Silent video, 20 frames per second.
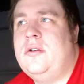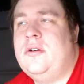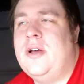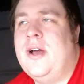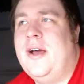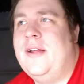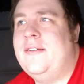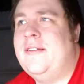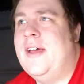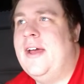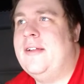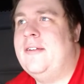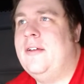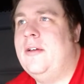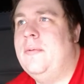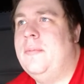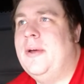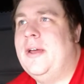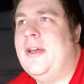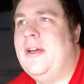
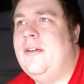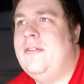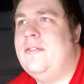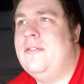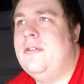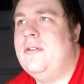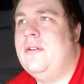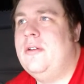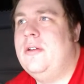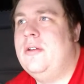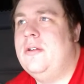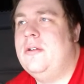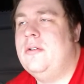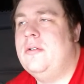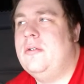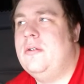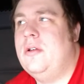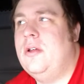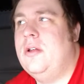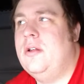contacting them, I guess,
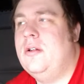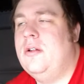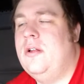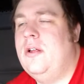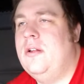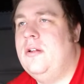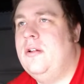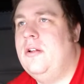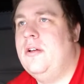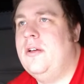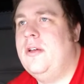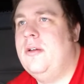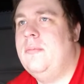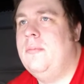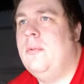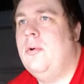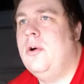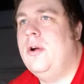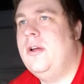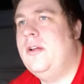and
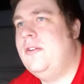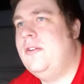looking more